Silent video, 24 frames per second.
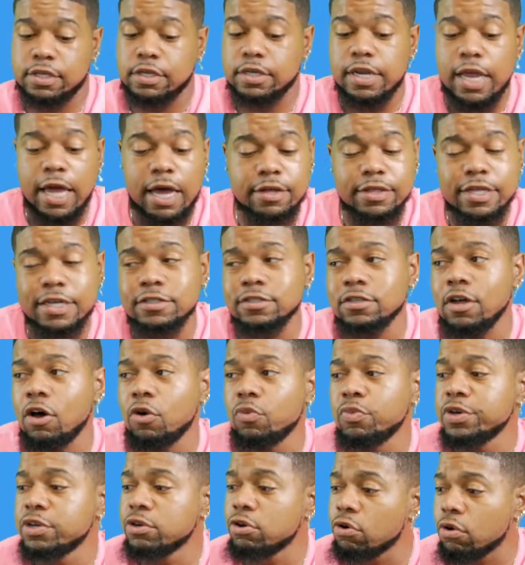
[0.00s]
Now, that's all
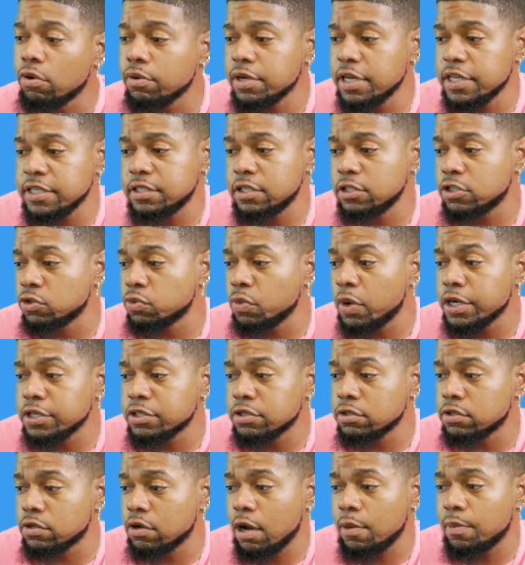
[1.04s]
we know in that situation,
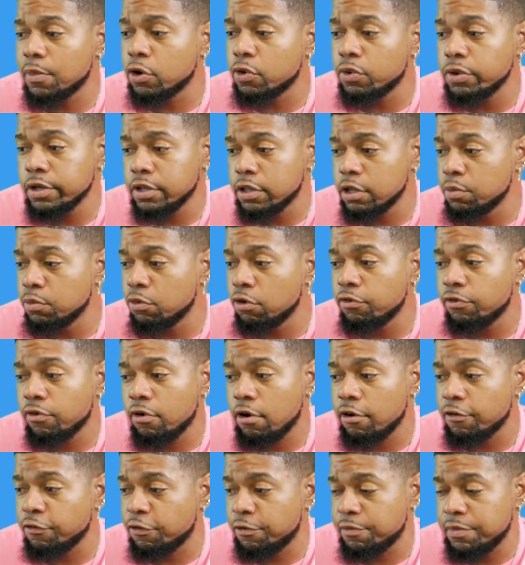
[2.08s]
so I'm gonna quickly move
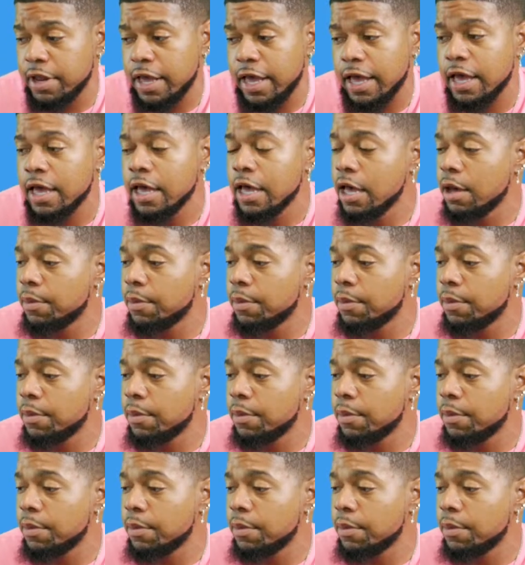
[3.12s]
on from that.